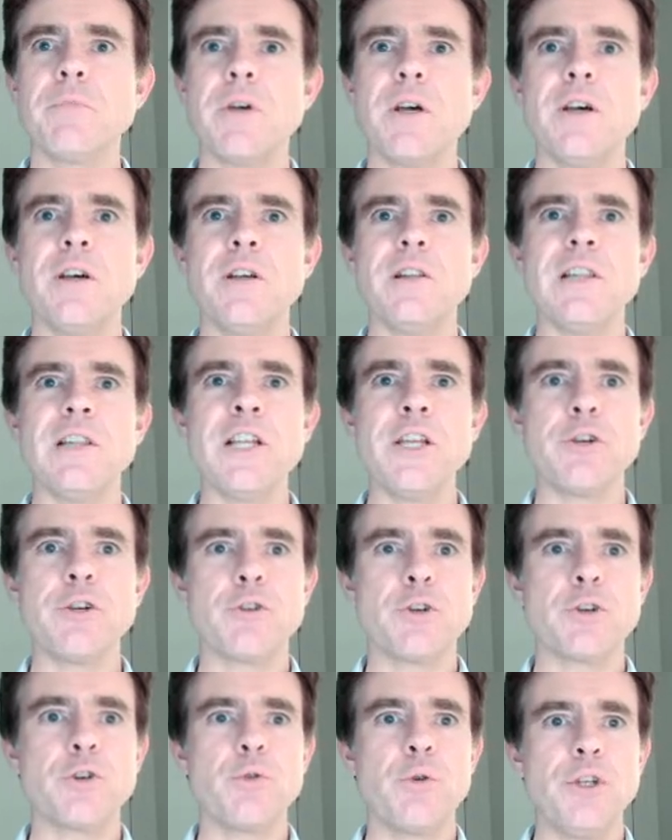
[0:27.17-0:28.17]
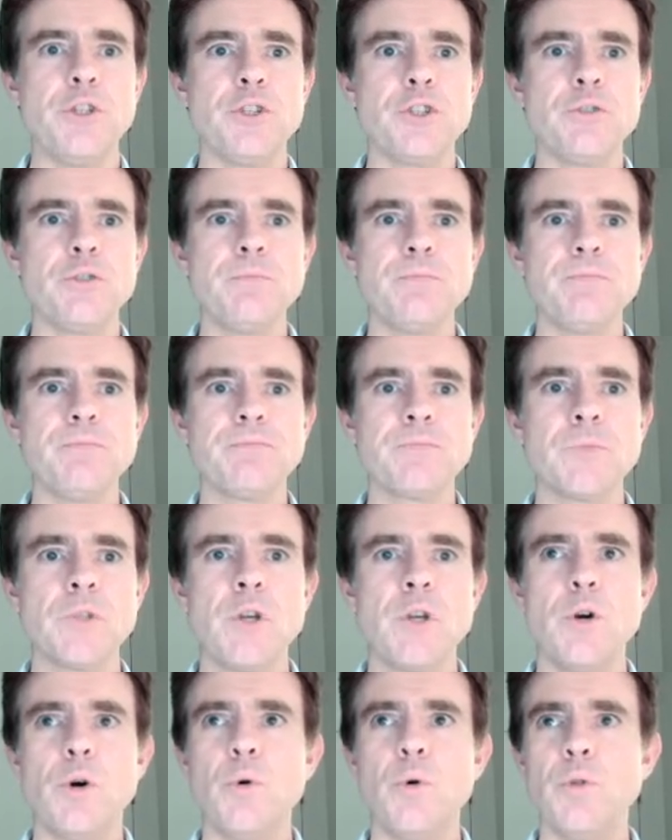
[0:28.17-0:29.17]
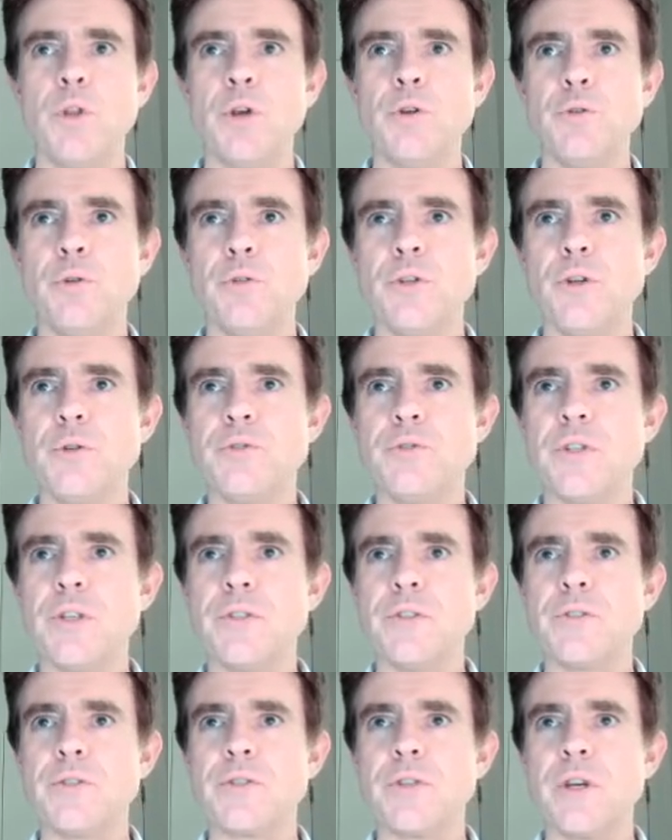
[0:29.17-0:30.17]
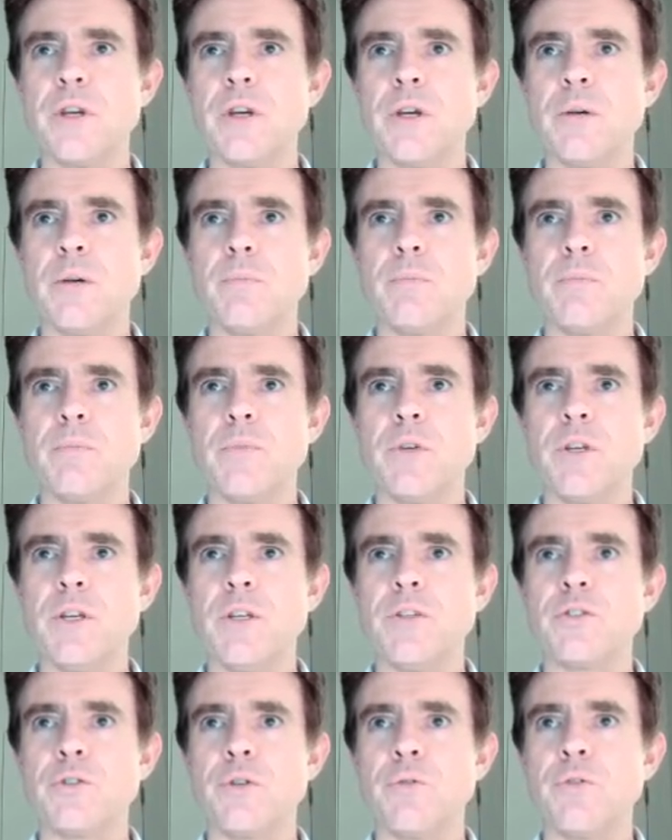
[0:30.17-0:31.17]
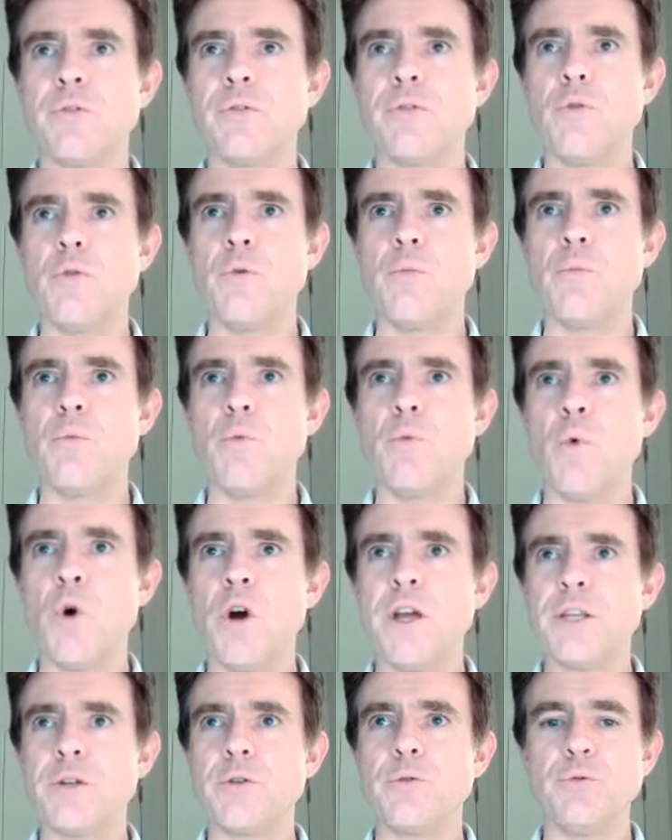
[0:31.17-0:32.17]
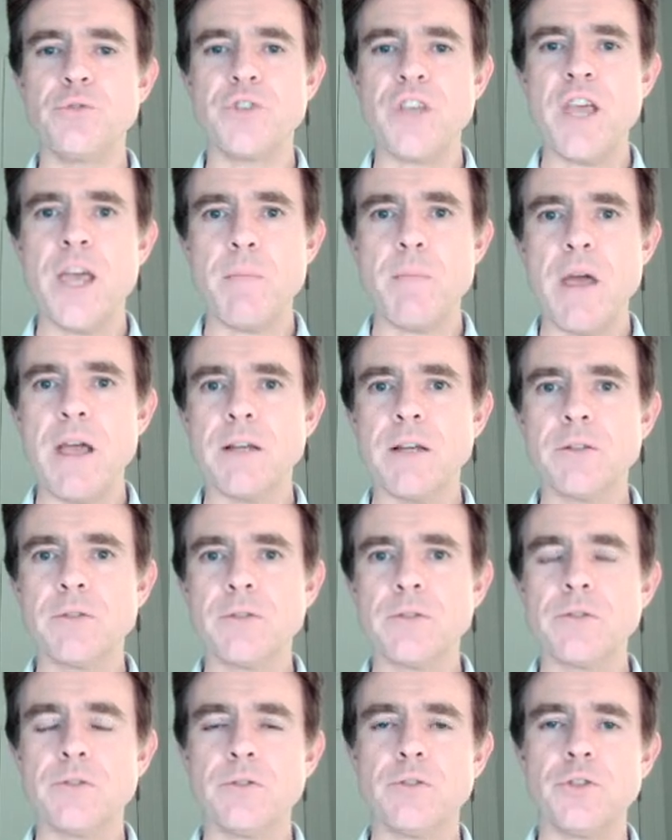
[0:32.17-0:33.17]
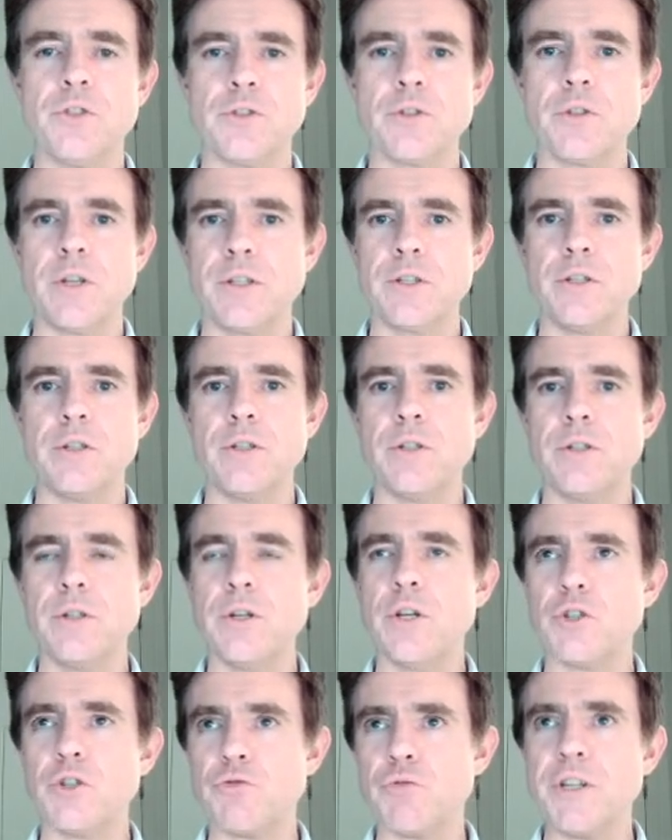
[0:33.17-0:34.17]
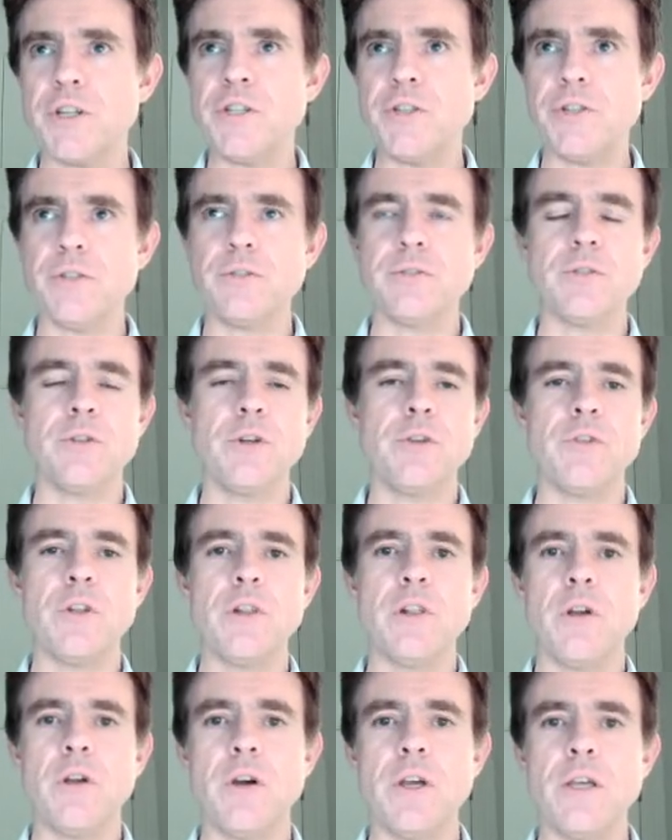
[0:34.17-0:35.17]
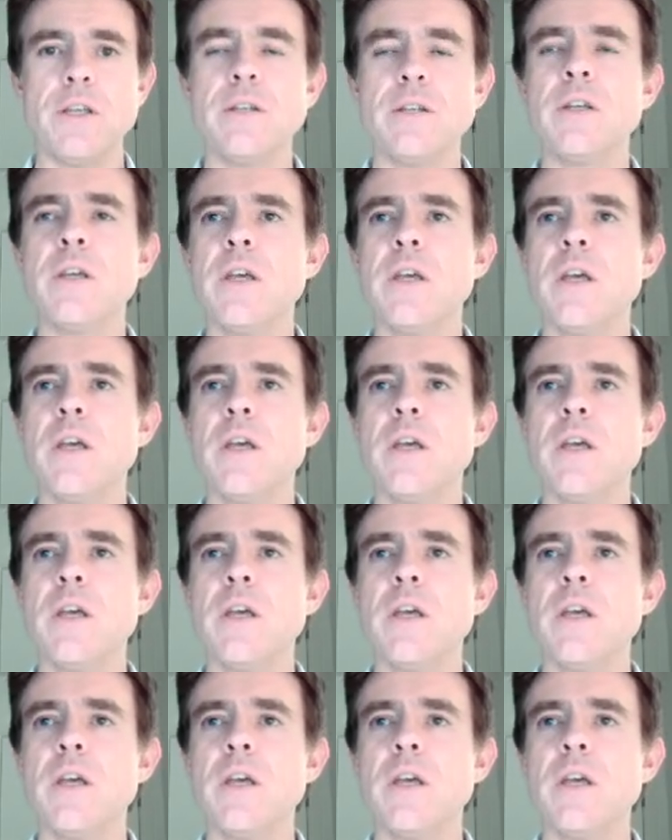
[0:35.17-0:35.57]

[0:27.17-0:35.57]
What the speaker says: linear equation. Although you'll notice it's of the form y equals mx, just like a gradient of a line,